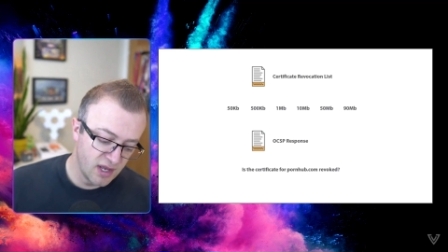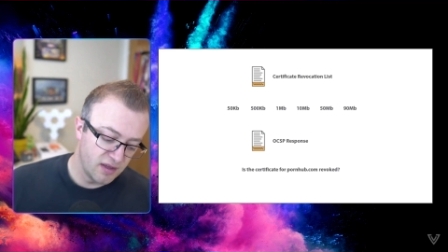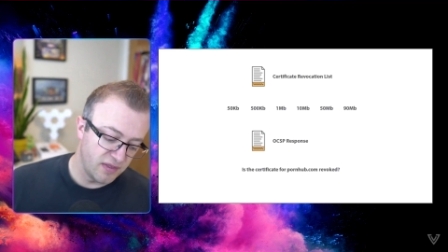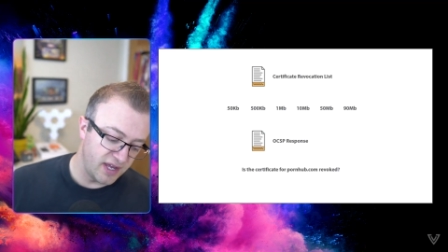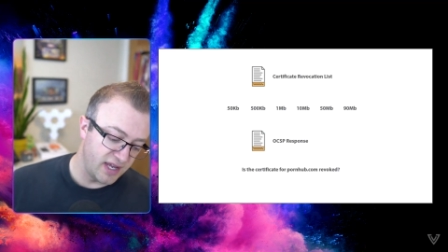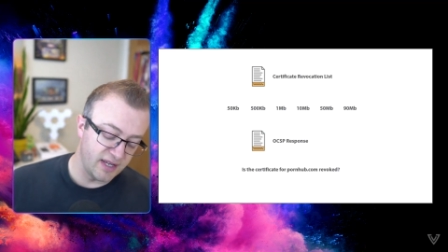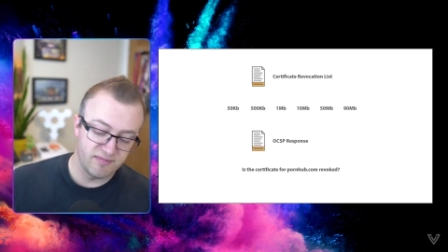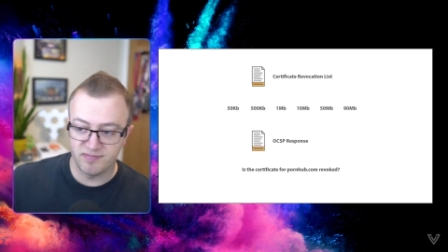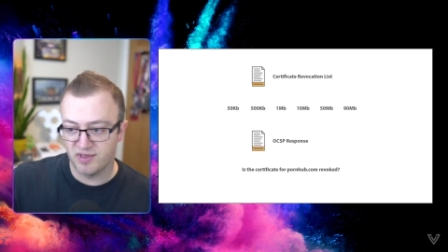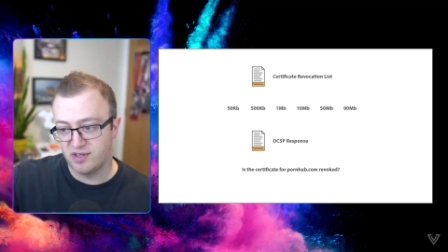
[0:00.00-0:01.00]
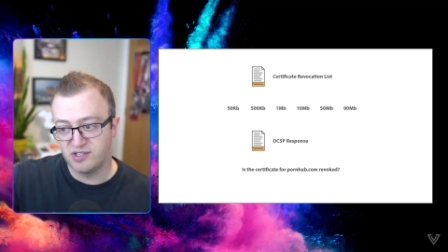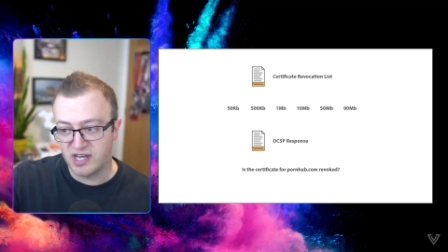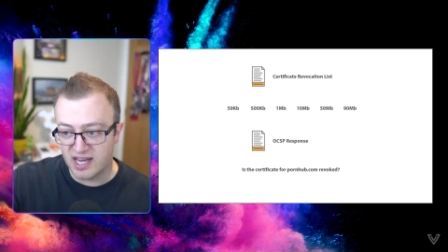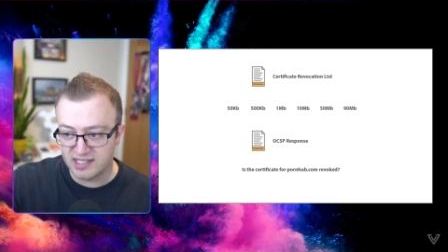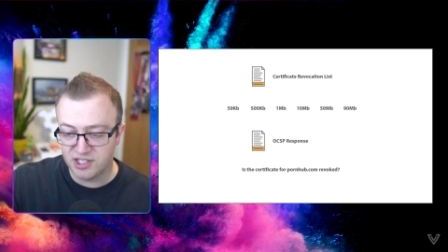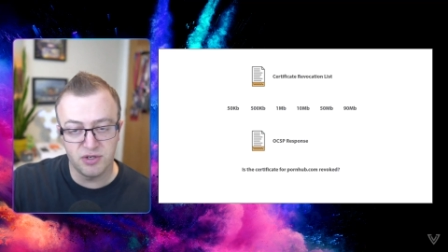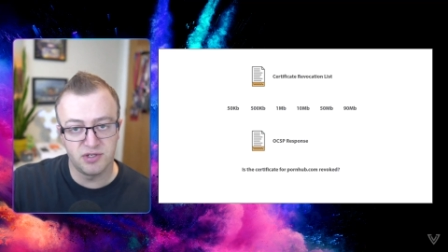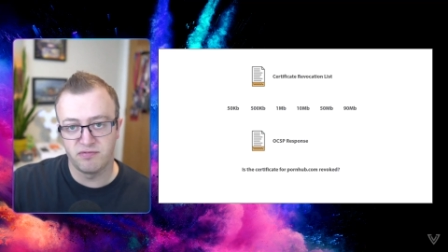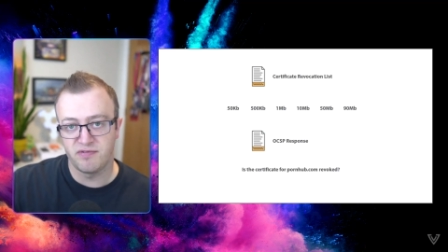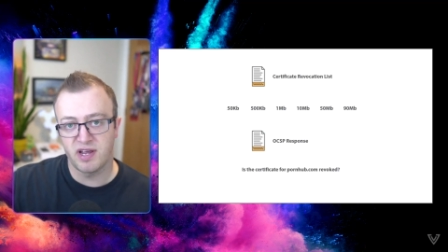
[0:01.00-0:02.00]
the size issues
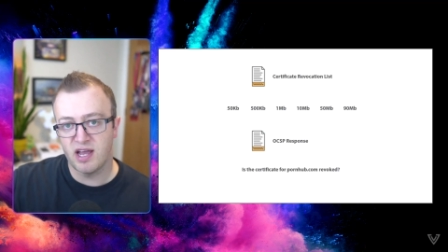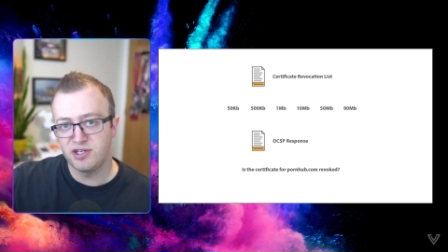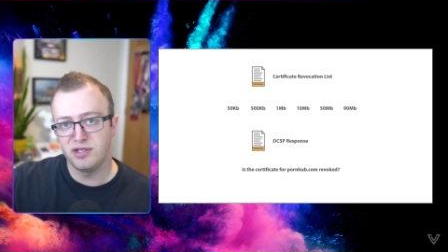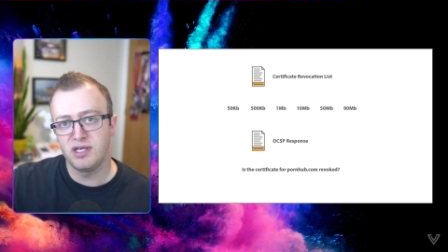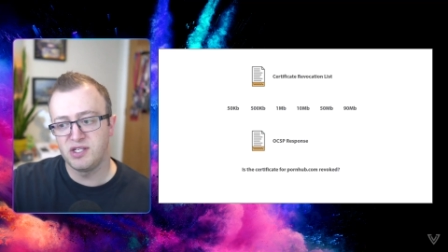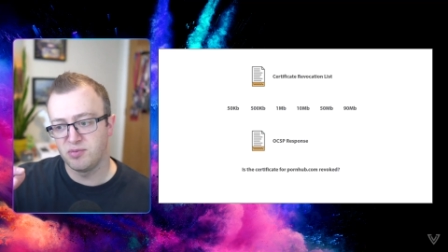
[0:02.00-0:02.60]
of revocation lists,